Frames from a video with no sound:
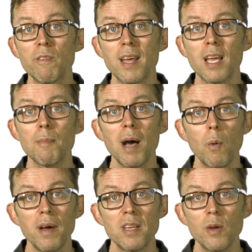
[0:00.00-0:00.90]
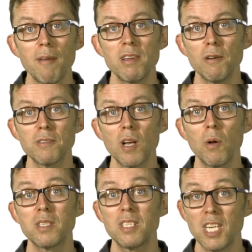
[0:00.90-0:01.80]
think about whether you have enough
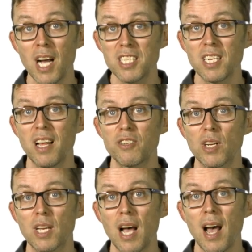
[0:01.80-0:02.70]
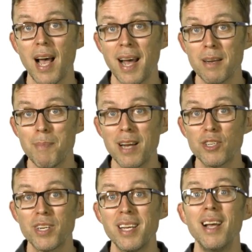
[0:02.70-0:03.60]
solar to charge an electric car and a
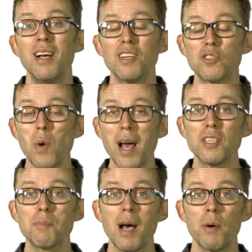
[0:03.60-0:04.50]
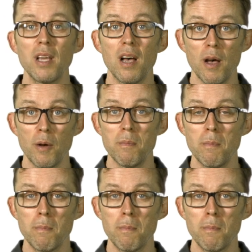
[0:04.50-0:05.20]
battery, as well as power your home.